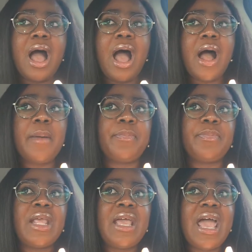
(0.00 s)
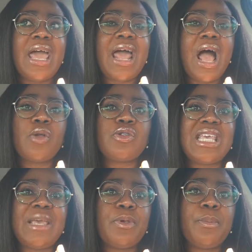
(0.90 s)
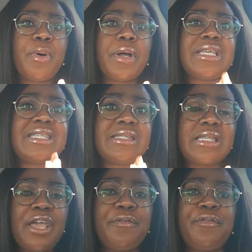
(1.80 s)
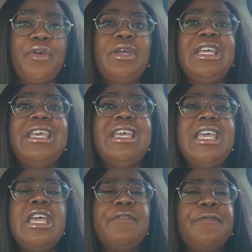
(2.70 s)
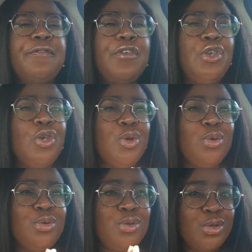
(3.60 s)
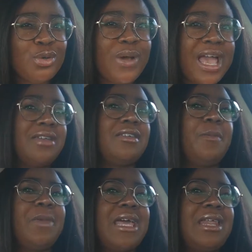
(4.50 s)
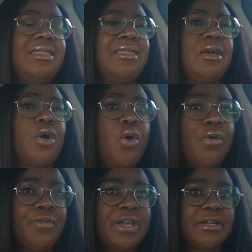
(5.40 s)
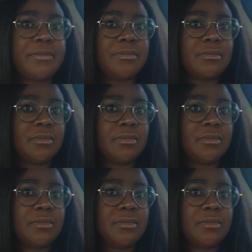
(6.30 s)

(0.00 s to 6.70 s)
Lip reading: and how to keep your body safer if you do end up getting the COVID.